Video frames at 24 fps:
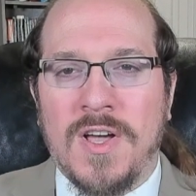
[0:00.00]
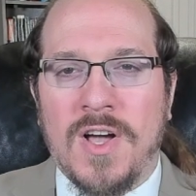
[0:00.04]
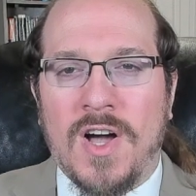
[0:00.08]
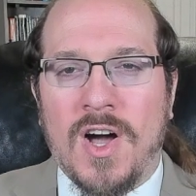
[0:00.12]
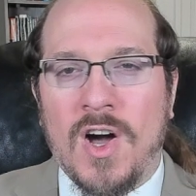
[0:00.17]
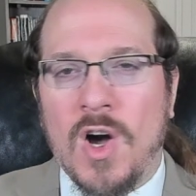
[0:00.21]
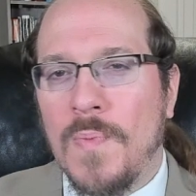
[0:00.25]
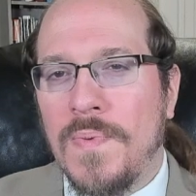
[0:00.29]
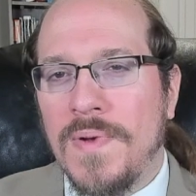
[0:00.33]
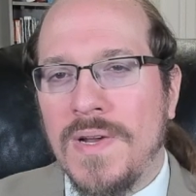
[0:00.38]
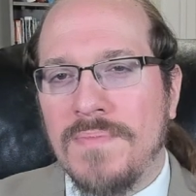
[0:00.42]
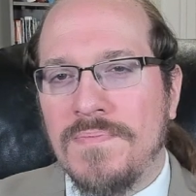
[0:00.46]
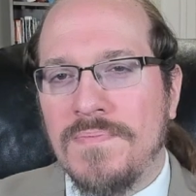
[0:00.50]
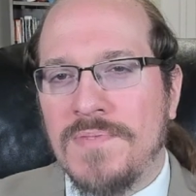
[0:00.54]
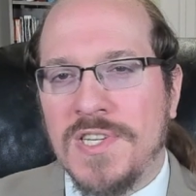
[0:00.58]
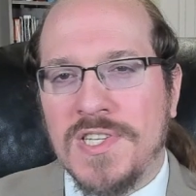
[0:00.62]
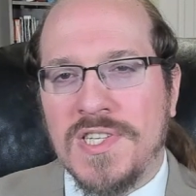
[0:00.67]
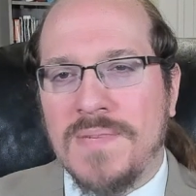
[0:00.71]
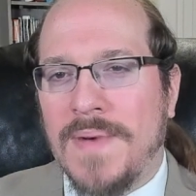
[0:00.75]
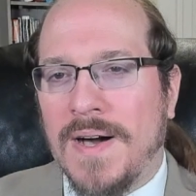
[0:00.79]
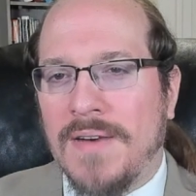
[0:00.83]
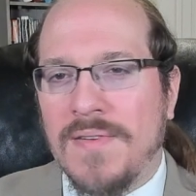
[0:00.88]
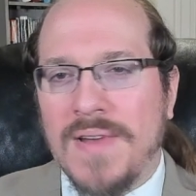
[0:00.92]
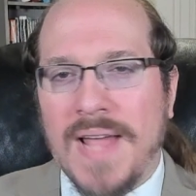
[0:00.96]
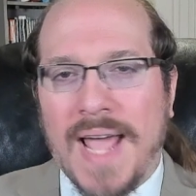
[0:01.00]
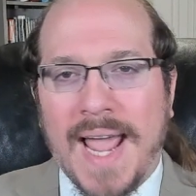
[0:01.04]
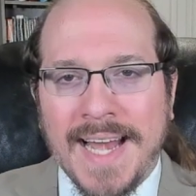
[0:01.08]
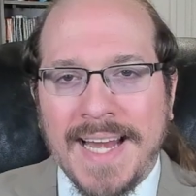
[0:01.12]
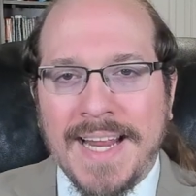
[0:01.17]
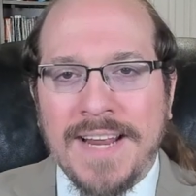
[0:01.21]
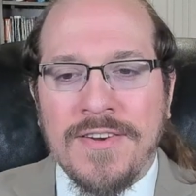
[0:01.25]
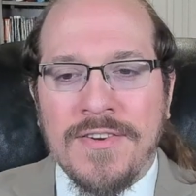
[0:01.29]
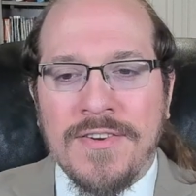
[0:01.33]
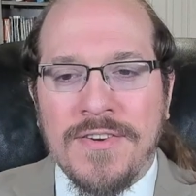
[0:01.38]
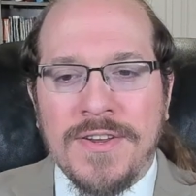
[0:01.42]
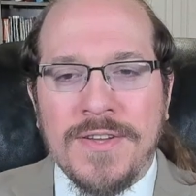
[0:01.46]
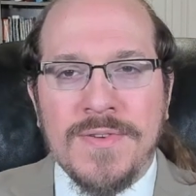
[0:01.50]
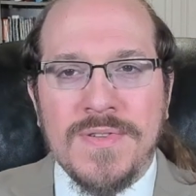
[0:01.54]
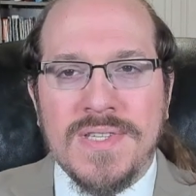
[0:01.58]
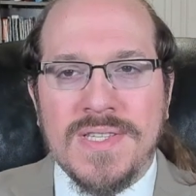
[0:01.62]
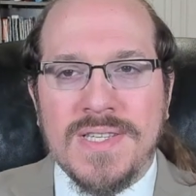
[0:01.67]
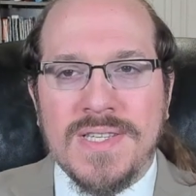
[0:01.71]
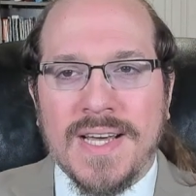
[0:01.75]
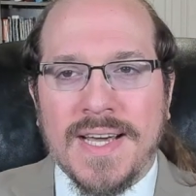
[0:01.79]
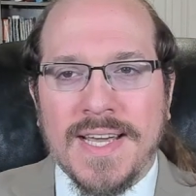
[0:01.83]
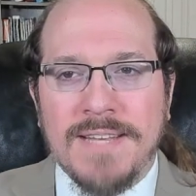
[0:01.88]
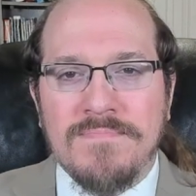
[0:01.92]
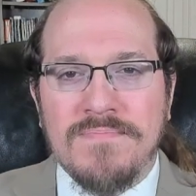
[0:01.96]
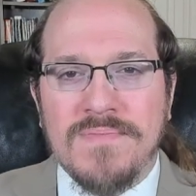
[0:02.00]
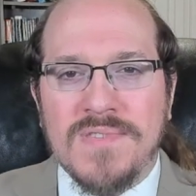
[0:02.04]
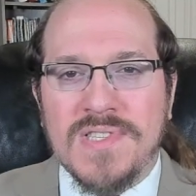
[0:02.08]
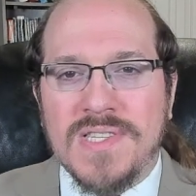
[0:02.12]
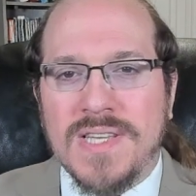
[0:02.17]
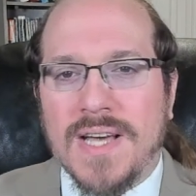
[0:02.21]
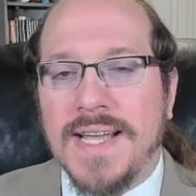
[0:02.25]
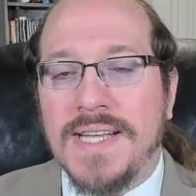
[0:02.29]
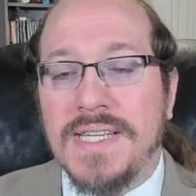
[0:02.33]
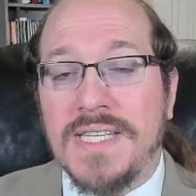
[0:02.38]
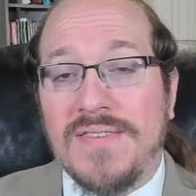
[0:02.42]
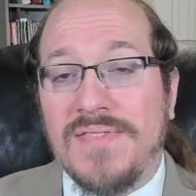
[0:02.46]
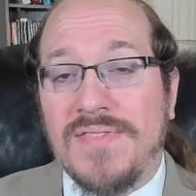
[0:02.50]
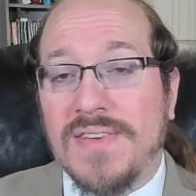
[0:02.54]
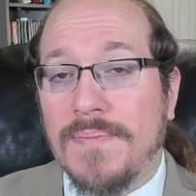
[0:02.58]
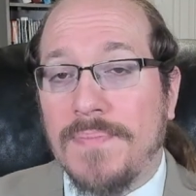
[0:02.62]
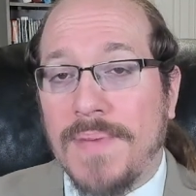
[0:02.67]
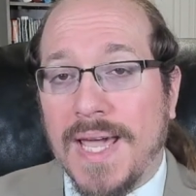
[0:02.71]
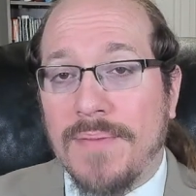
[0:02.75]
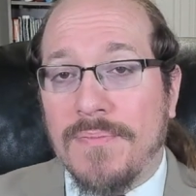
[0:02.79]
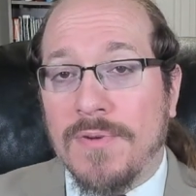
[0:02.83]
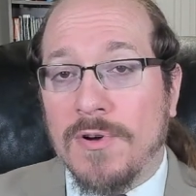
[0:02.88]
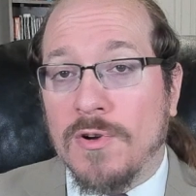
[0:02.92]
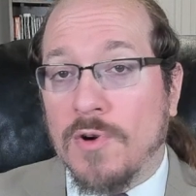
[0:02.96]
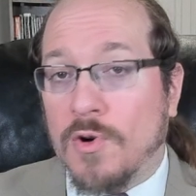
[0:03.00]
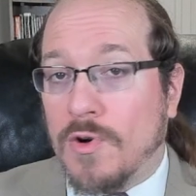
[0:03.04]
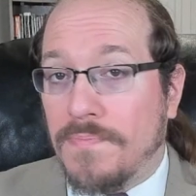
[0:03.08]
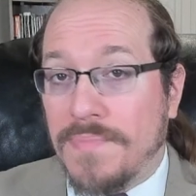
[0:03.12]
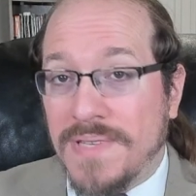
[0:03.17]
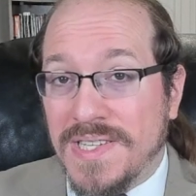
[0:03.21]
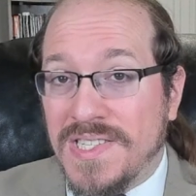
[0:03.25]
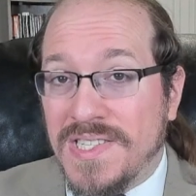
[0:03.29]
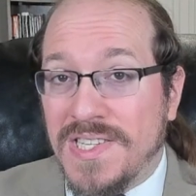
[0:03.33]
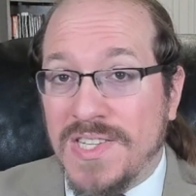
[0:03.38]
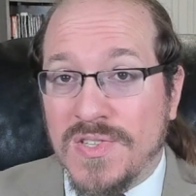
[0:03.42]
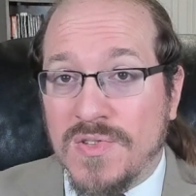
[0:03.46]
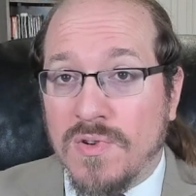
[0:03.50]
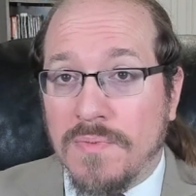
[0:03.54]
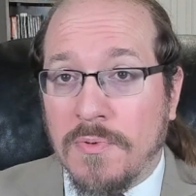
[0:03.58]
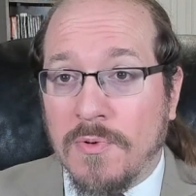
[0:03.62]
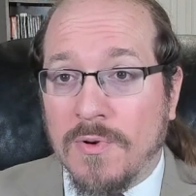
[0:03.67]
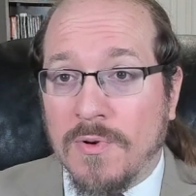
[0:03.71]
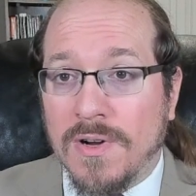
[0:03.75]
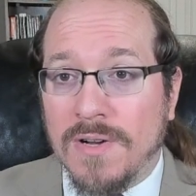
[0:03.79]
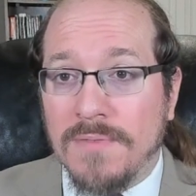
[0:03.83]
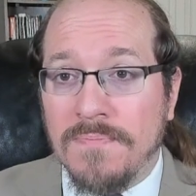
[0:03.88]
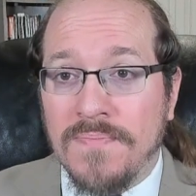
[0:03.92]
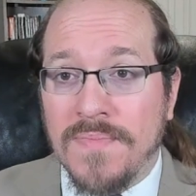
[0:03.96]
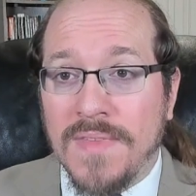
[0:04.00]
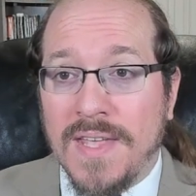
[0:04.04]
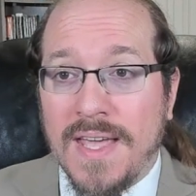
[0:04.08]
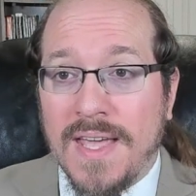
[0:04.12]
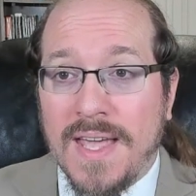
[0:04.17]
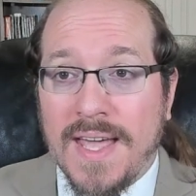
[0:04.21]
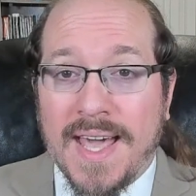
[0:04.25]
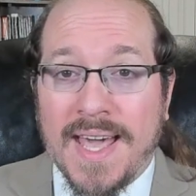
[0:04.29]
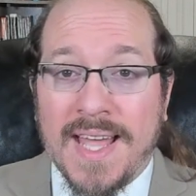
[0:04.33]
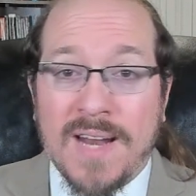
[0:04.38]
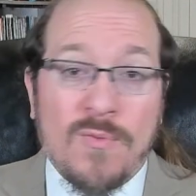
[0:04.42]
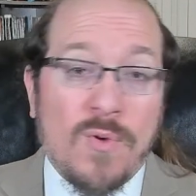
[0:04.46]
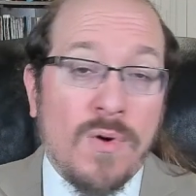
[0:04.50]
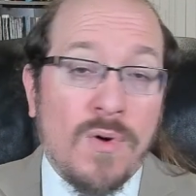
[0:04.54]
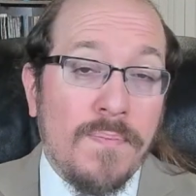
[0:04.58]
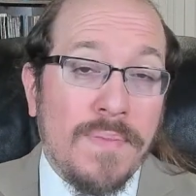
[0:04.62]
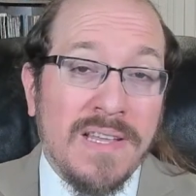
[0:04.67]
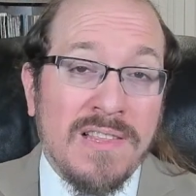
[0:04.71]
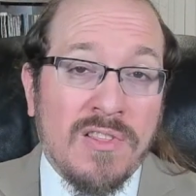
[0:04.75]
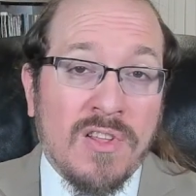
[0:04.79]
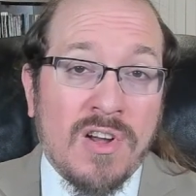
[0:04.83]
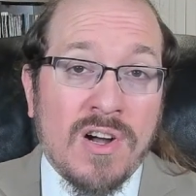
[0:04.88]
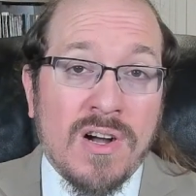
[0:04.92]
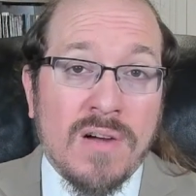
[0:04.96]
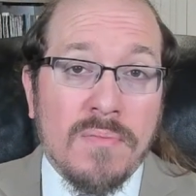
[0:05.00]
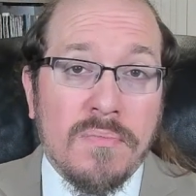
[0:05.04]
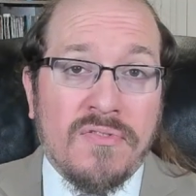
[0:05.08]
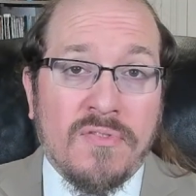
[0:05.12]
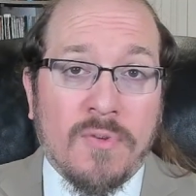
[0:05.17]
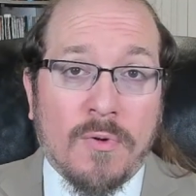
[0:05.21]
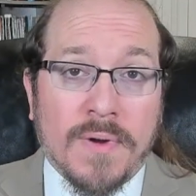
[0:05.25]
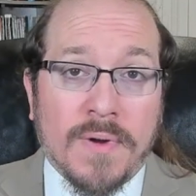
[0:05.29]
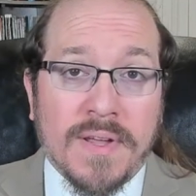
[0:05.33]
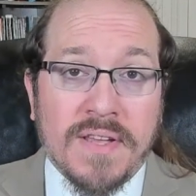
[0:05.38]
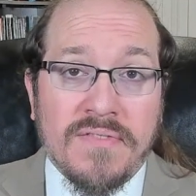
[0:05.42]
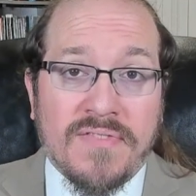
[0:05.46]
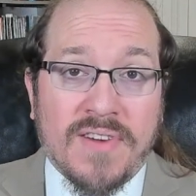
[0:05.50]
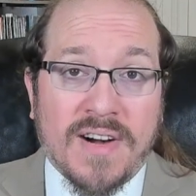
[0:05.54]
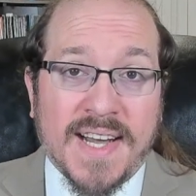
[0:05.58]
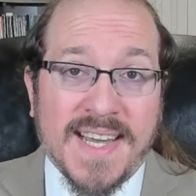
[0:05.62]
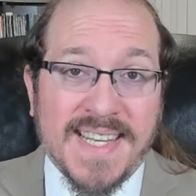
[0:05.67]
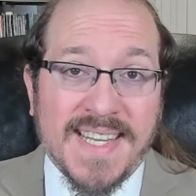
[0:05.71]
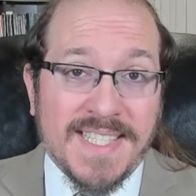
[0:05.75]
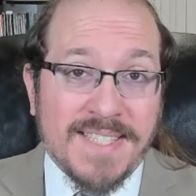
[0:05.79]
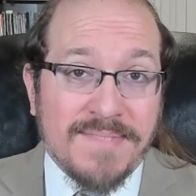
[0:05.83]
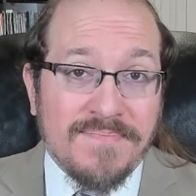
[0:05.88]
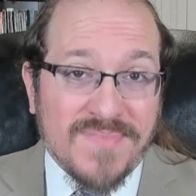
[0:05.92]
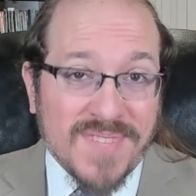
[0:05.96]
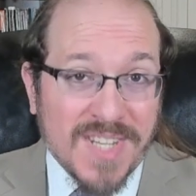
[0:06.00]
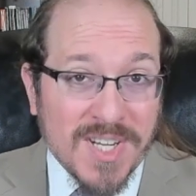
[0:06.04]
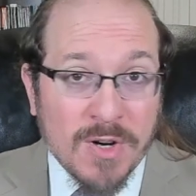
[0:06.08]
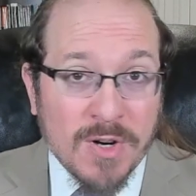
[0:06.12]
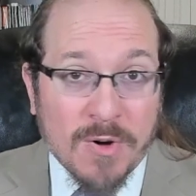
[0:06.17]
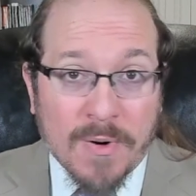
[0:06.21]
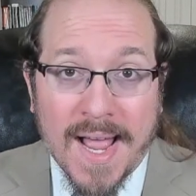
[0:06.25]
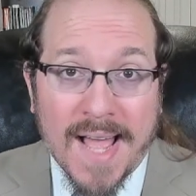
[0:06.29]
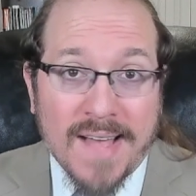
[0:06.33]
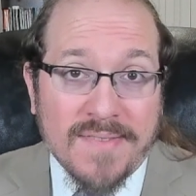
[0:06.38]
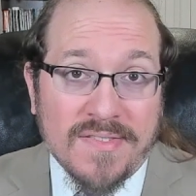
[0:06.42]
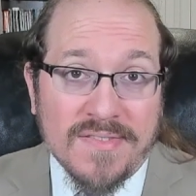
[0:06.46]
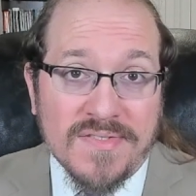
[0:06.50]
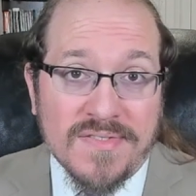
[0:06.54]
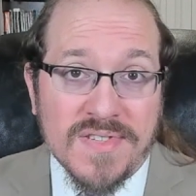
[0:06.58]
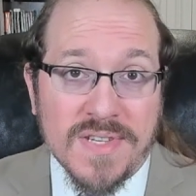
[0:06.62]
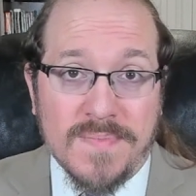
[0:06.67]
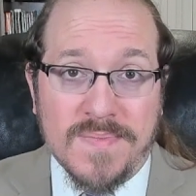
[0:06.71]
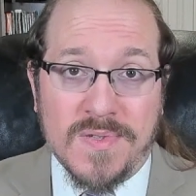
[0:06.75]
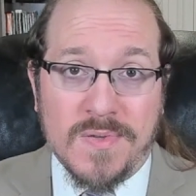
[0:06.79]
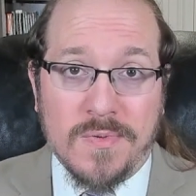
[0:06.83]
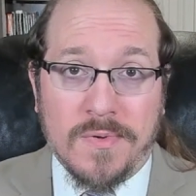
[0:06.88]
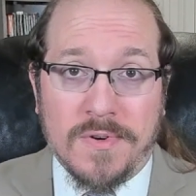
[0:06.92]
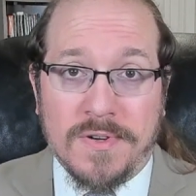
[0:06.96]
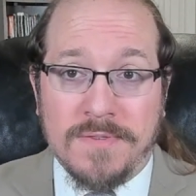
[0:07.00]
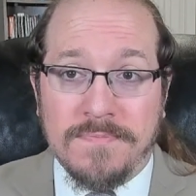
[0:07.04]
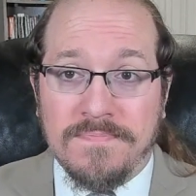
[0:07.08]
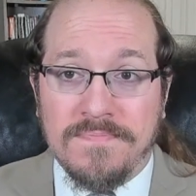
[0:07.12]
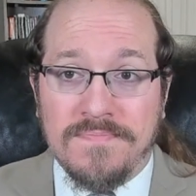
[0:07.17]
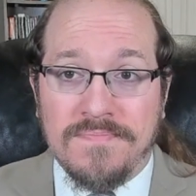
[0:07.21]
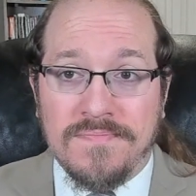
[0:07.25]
Open up just about any news site, scientific paper, or business report, and it won't be long before you find a graph of some sort.